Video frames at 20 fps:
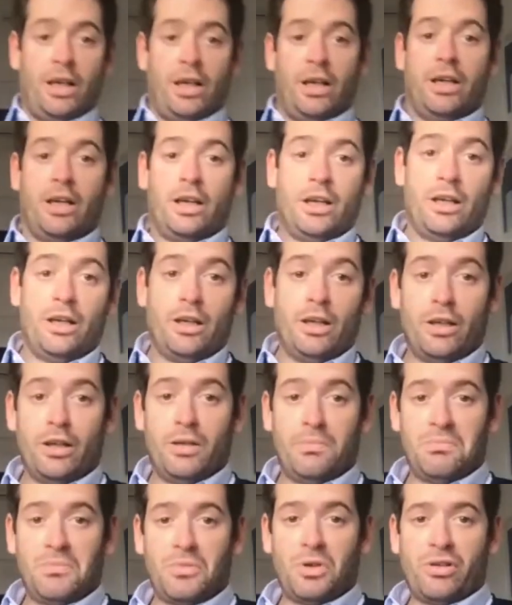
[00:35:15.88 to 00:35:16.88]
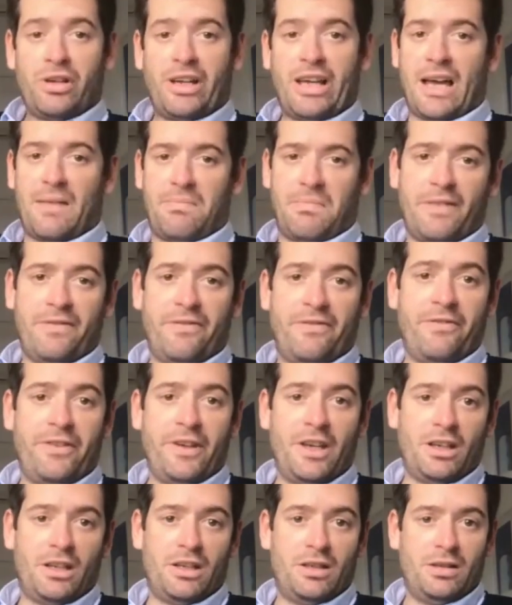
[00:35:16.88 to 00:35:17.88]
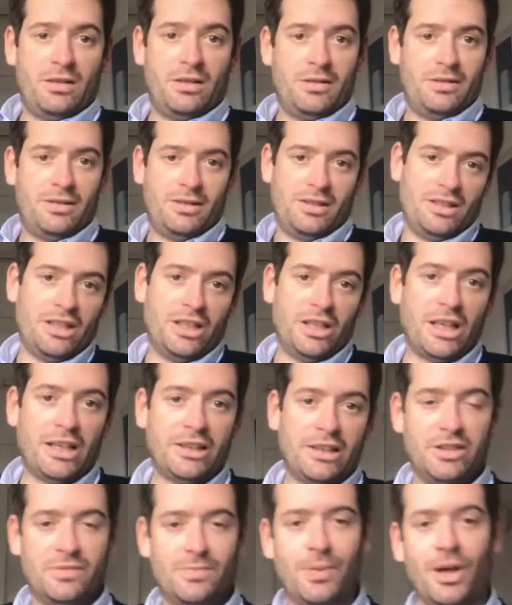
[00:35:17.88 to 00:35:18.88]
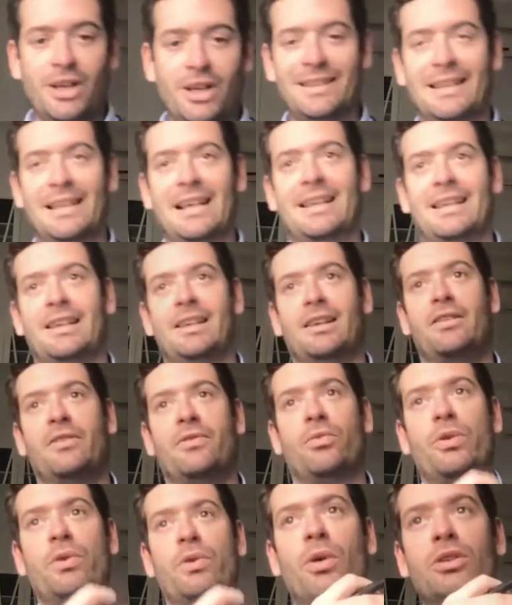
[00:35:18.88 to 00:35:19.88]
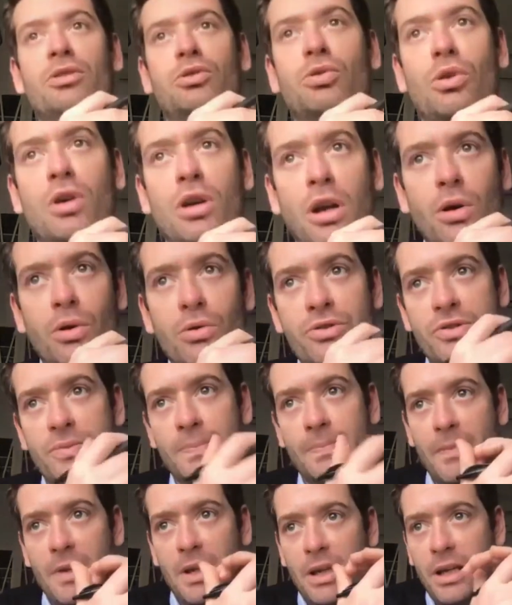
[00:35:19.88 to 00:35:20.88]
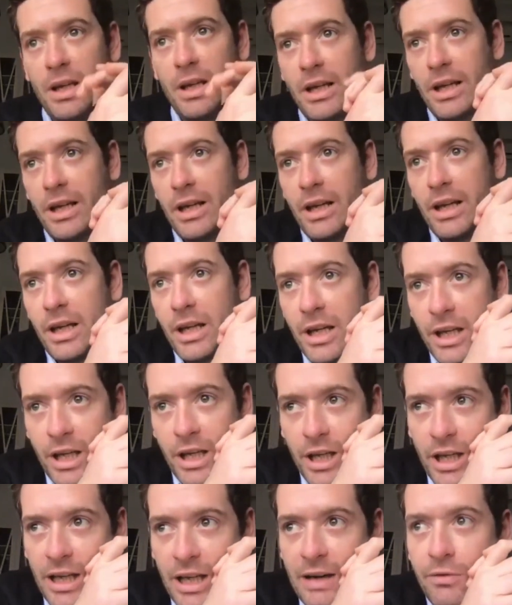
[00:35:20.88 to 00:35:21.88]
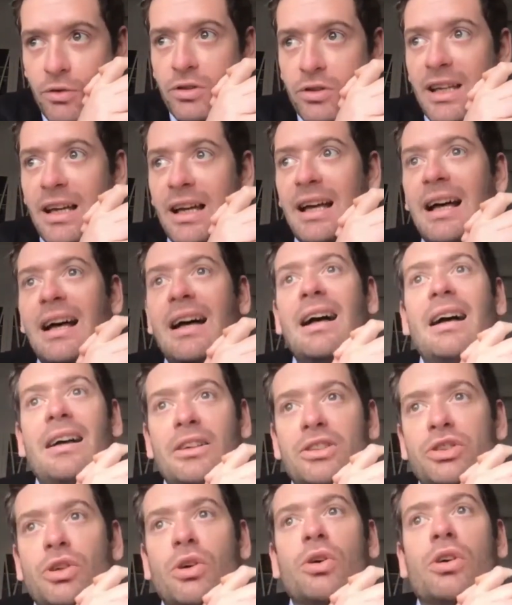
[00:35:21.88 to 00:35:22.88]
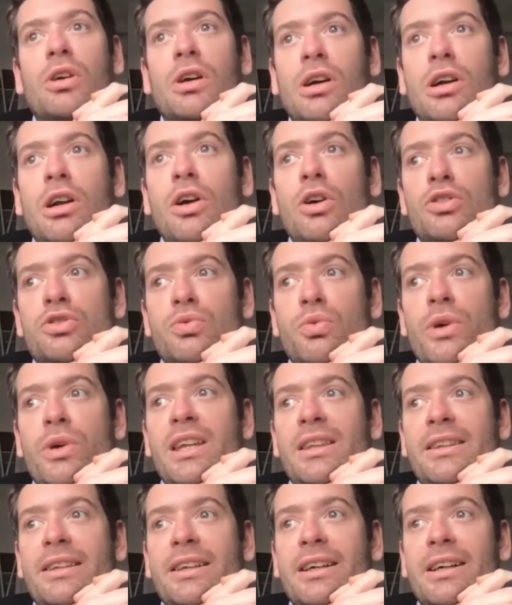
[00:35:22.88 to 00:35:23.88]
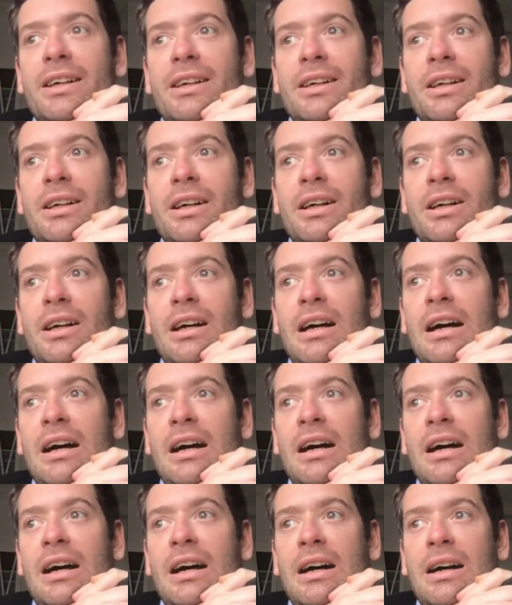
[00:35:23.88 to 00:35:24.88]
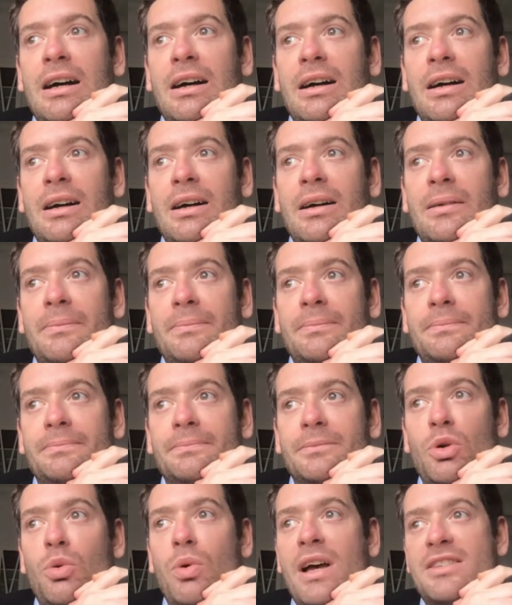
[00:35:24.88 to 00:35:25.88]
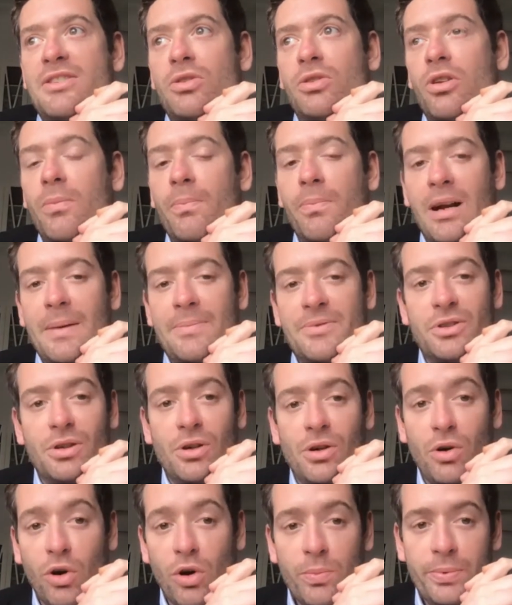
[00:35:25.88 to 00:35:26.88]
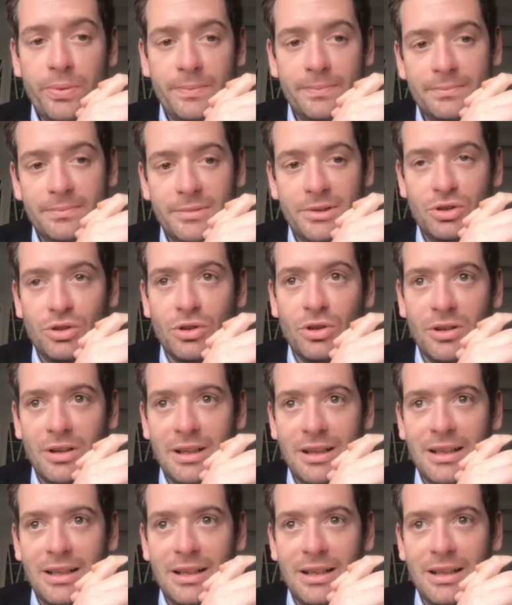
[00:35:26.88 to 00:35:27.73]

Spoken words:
Okay, I think at this point, like if we want to close, I would so close with a question on perhaps hope. So